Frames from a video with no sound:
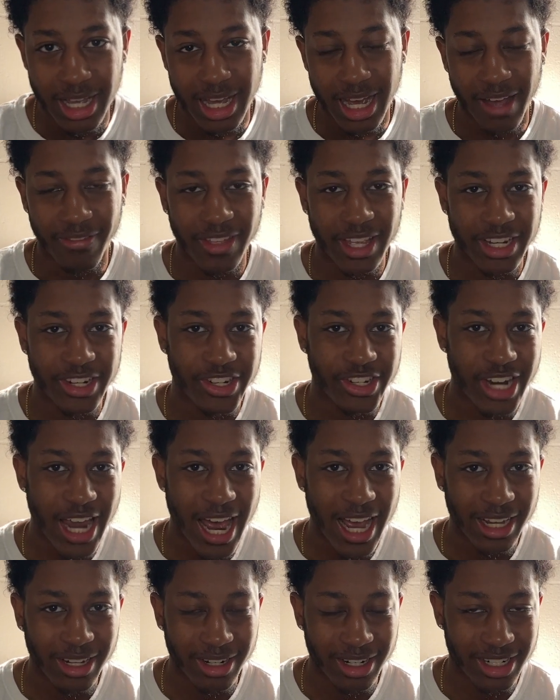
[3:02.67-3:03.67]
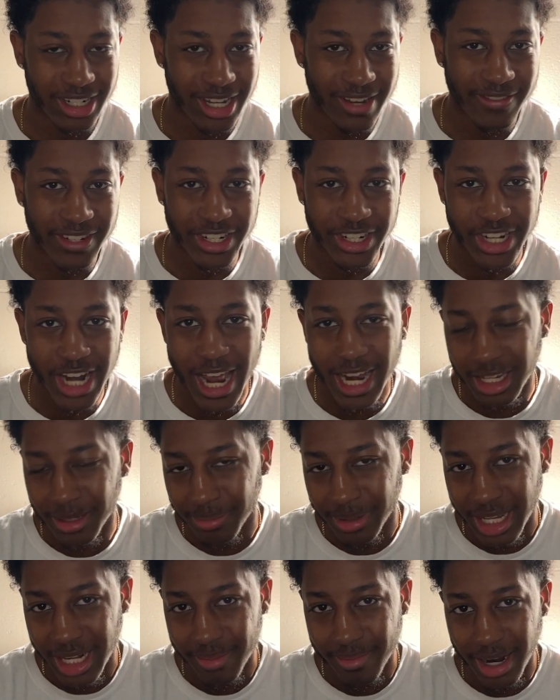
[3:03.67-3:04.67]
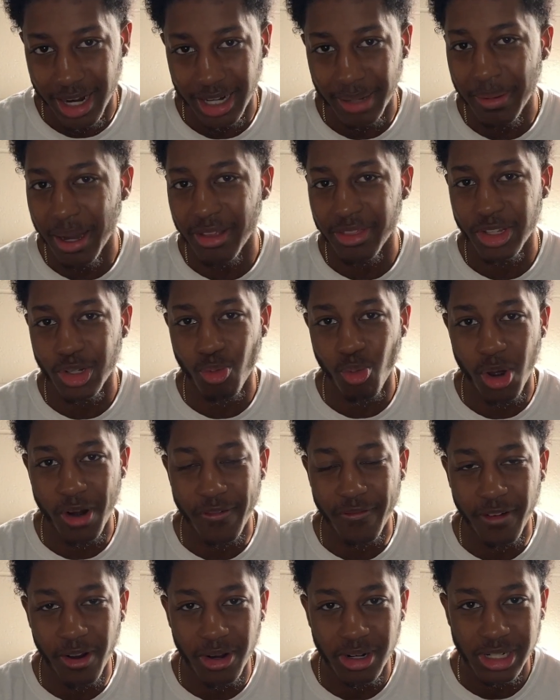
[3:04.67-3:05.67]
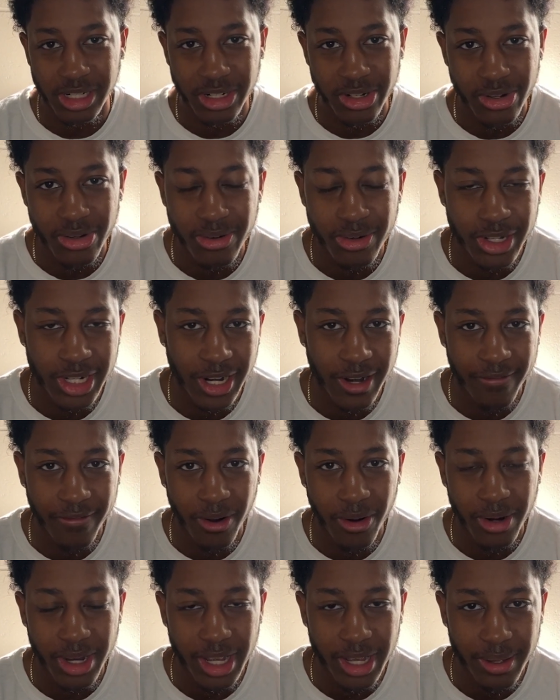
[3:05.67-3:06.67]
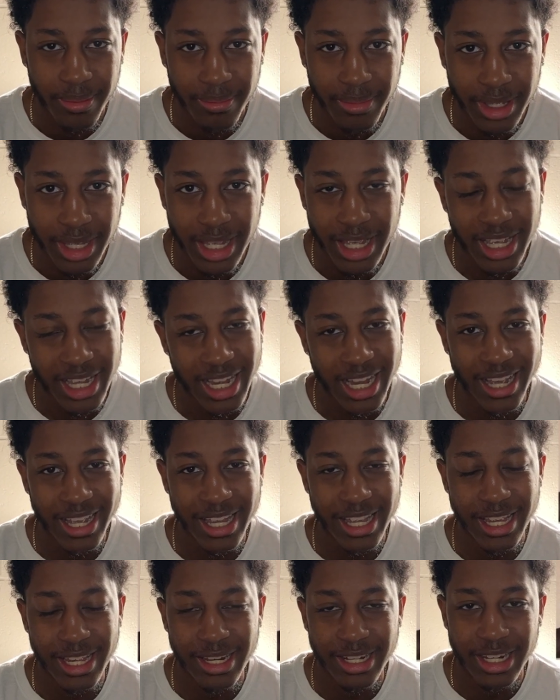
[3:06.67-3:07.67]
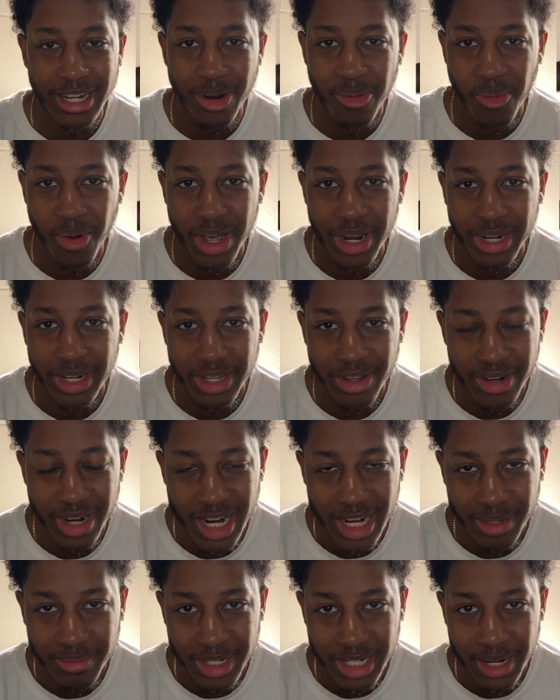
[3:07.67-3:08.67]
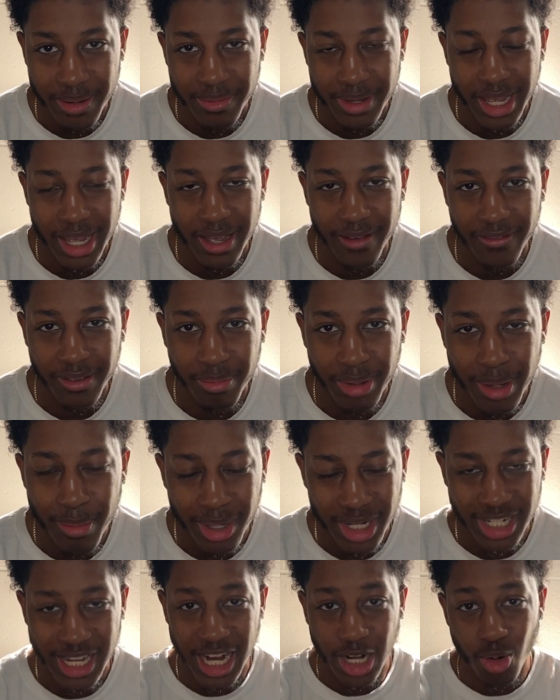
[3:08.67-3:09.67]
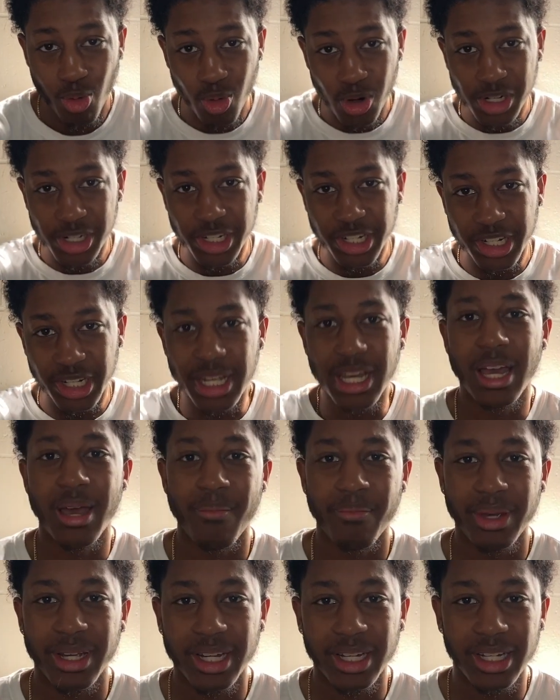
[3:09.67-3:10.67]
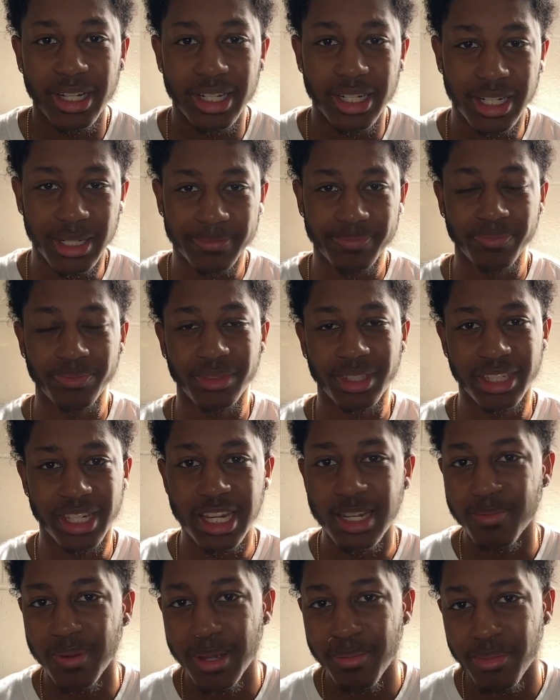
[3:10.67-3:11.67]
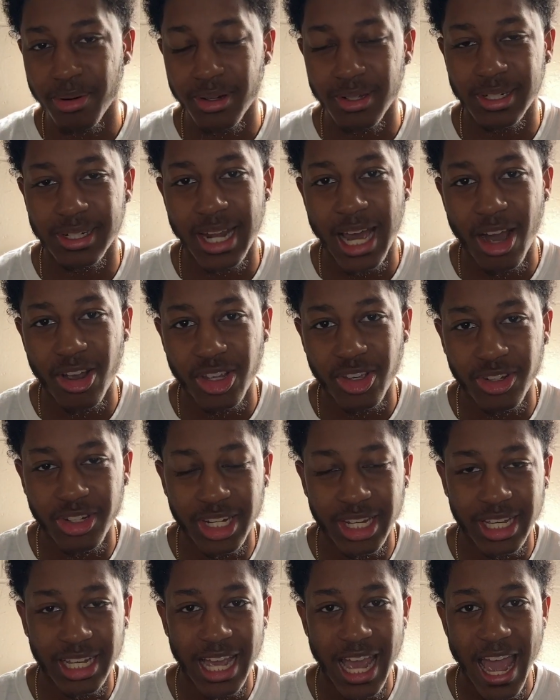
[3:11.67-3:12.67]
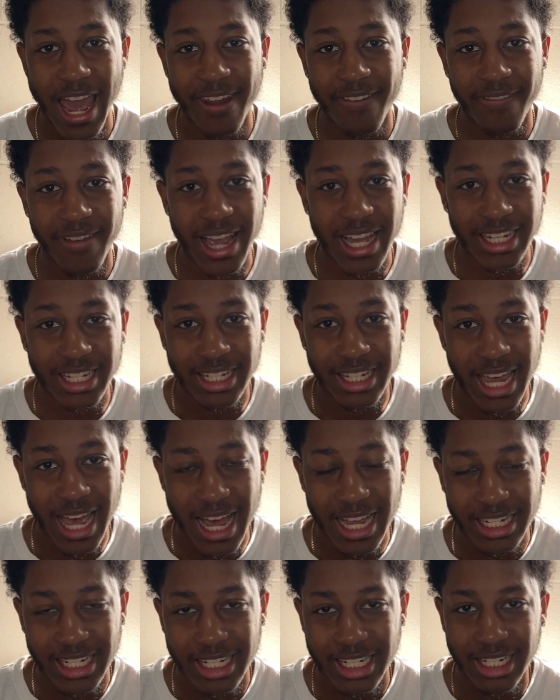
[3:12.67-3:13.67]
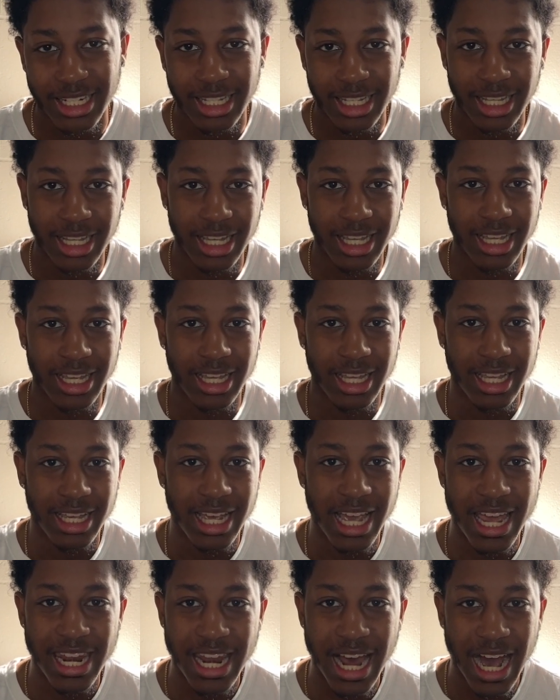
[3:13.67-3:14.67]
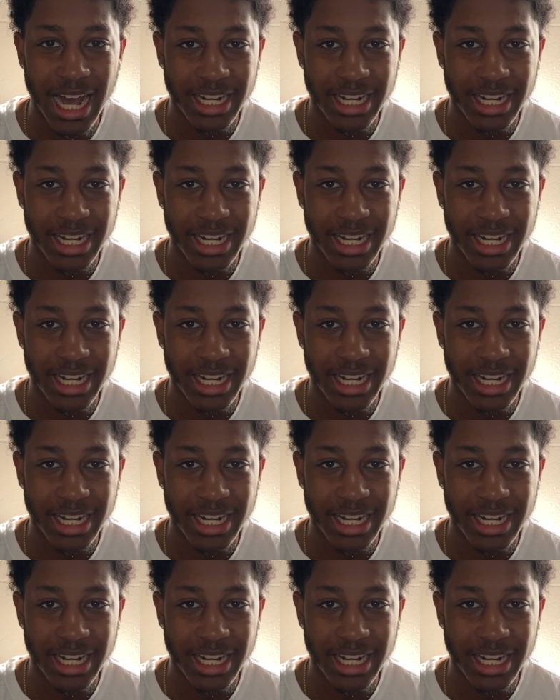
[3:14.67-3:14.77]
I think even Shaq complained about this one voter who didn't vote him and he didn't win unanimous NBA MVP. But it's kind of worse because these people are now using advanced stats and